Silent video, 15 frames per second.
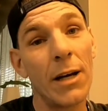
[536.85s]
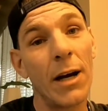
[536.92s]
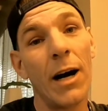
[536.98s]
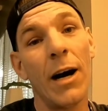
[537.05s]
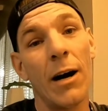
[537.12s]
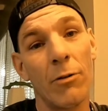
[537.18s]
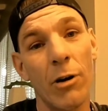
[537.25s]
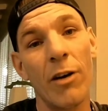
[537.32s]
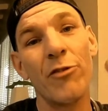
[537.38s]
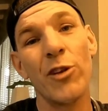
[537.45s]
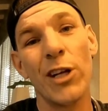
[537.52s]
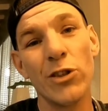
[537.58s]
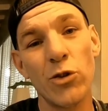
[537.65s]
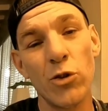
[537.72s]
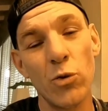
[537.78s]
roughly
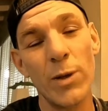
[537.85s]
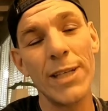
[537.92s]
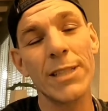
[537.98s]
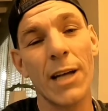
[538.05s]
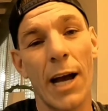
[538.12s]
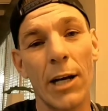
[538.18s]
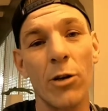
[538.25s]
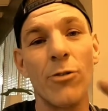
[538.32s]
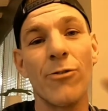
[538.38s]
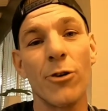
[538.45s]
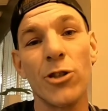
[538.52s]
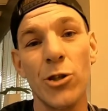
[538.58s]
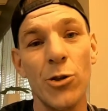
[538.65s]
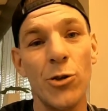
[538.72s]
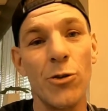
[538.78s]
a 2 week cycle for
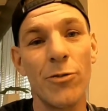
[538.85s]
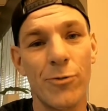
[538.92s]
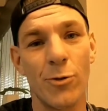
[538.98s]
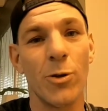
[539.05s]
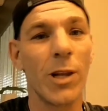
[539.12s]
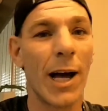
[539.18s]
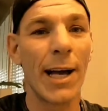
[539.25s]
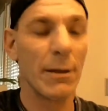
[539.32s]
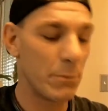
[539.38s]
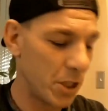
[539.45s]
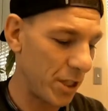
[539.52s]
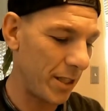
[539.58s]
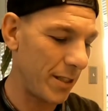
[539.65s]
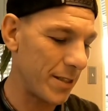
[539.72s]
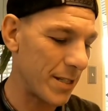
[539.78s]
2 full line
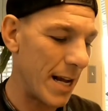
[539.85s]
machines.